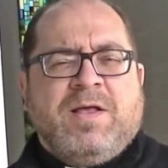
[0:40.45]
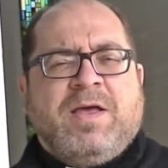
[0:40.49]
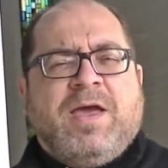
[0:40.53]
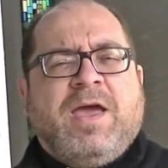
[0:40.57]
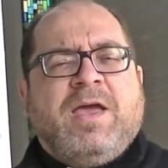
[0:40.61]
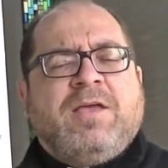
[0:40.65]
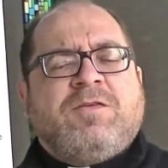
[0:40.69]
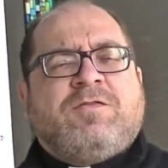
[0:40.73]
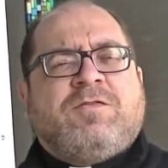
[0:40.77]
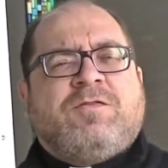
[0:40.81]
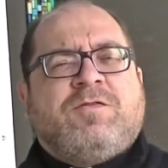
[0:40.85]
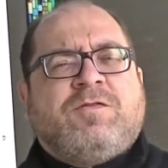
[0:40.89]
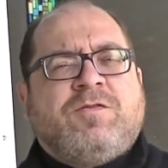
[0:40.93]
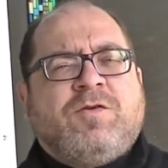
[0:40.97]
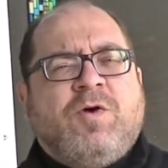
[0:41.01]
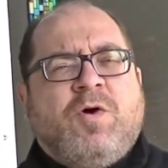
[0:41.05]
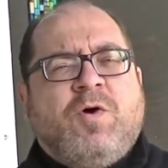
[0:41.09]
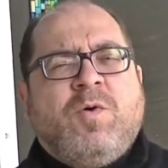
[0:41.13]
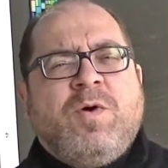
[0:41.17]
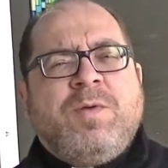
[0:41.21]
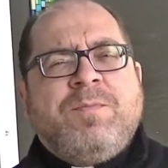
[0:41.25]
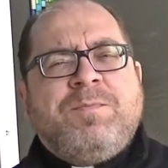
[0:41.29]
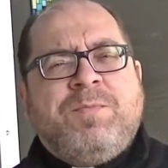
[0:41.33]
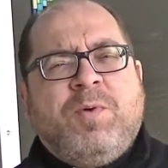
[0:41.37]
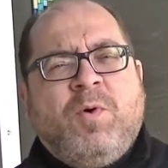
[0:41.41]
It's
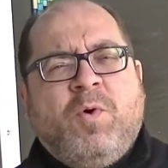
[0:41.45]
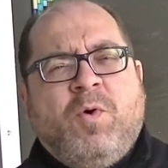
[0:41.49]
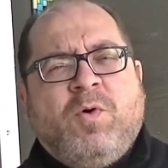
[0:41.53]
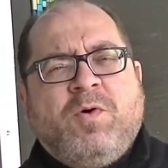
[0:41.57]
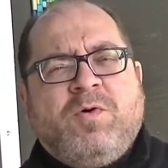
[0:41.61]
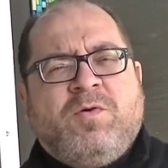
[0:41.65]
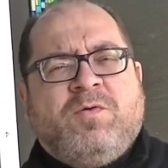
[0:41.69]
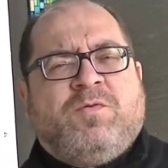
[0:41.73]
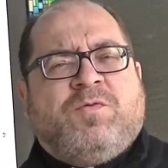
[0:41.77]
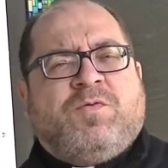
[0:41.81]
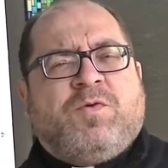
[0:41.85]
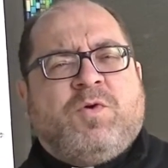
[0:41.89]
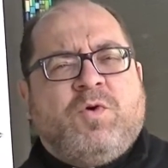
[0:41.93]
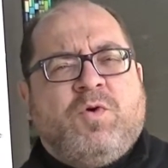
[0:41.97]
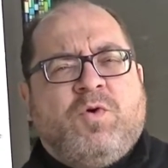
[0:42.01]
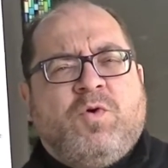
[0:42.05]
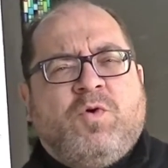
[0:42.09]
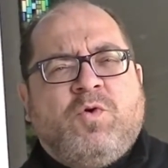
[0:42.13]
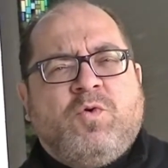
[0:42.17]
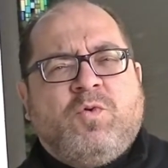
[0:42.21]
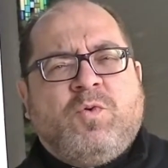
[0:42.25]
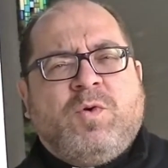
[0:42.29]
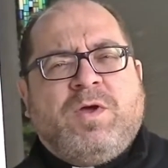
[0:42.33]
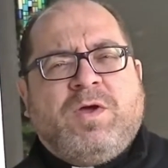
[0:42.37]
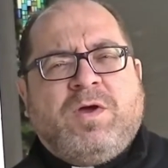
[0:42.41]
so important for
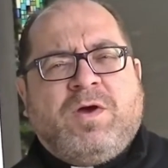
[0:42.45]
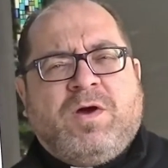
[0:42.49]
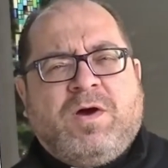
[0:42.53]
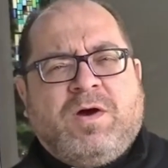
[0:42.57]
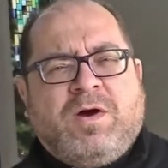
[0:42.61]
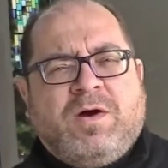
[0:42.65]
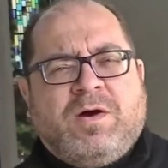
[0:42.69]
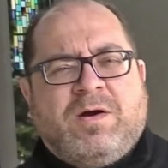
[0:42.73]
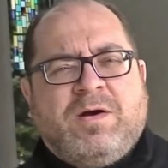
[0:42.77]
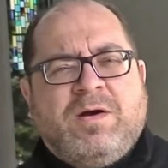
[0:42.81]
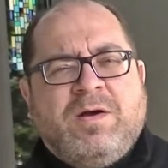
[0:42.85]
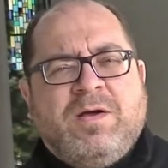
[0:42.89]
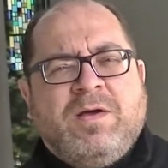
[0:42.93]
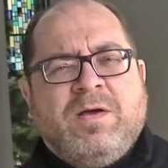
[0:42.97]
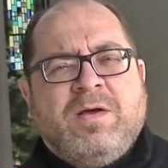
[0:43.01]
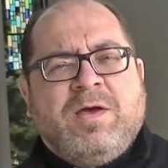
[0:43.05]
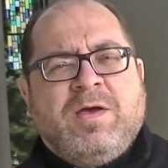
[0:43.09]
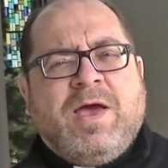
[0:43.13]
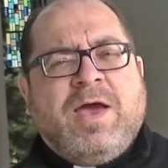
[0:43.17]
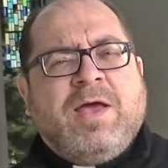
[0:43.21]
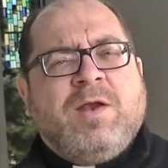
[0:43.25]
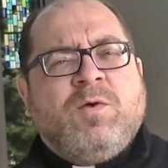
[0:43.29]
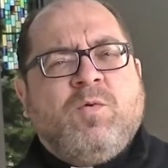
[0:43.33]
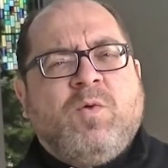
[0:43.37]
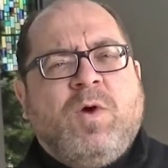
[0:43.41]
who we are
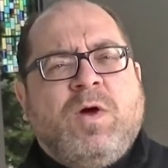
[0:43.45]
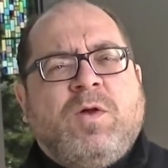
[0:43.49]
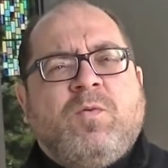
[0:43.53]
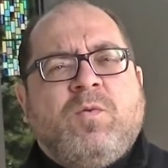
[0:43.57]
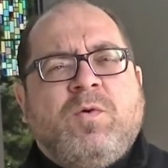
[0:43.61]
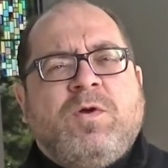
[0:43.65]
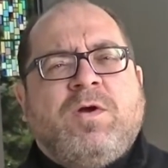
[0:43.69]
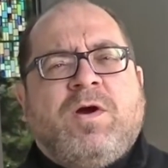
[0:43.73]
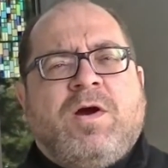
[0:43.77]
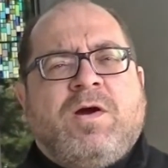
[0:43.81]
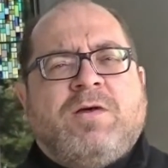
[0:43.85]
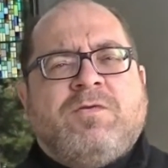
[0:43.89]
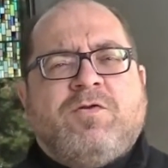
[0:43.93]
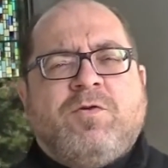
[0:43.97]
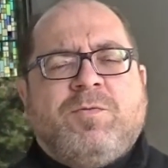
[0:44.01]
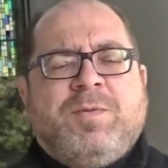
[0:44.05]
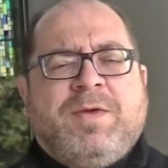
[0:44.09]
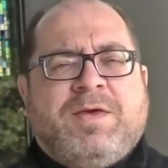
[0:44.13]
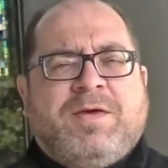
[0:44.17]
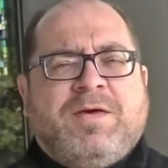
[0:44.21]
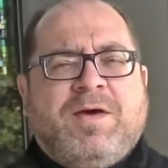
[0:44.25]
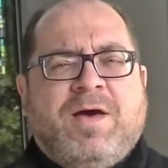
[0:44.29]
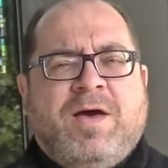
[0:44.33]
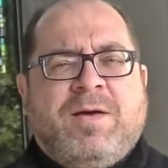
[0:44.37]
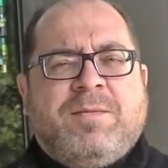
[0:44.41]
and what we are to
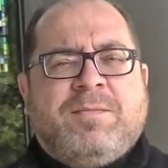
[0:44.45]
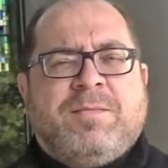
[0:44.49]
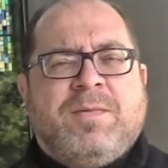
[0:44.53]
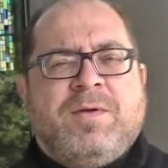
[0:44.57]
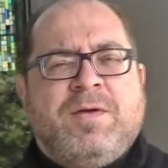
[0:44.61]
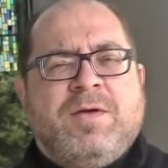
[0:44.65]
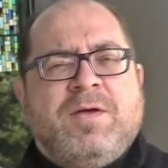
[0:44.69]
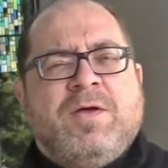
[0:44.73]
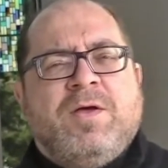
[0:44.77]
become.